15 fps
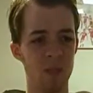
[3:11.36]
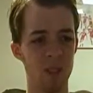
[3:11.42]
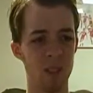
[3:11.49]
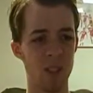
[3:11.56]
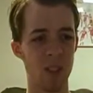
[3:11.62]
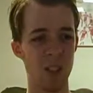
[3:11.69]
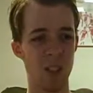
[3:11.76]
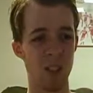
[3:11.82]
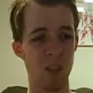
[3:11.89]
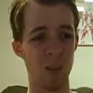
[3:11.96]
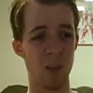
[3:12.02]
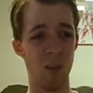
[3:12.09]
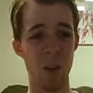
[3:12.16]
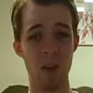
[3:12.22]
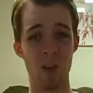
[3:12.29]
what's his
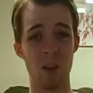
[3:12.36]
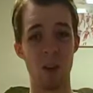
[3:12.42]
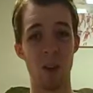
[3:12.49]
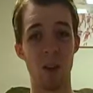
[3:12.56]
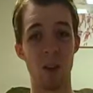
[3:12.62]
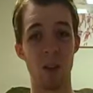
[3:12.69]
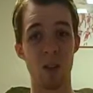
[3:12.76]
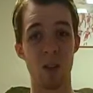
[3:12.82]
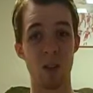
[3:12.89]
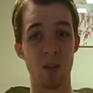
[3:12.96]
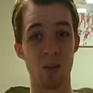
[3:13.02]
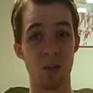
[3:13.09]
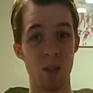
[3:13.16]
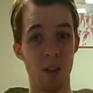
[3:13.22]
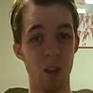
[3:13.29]
name? The Vampire
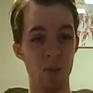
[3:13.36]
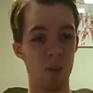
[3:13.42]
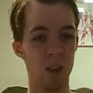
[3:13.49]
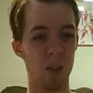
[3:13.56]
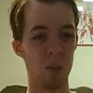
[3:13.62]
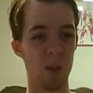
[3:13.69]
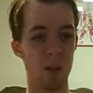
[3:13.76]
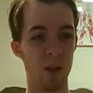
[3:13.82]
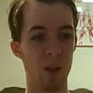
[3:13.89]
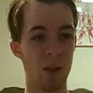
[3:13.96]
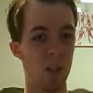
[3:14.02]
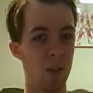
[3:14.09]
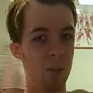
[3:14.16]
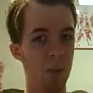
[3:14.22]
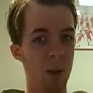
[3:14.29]
Hunter, Hugh Jackman
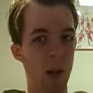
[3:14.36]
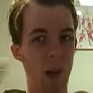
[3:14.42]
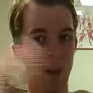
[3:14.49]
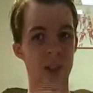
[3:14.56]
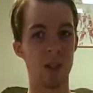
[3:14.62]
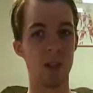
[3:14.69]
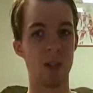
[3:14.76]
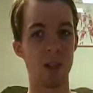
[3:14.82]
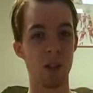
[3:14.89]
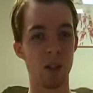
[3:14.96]
type hat,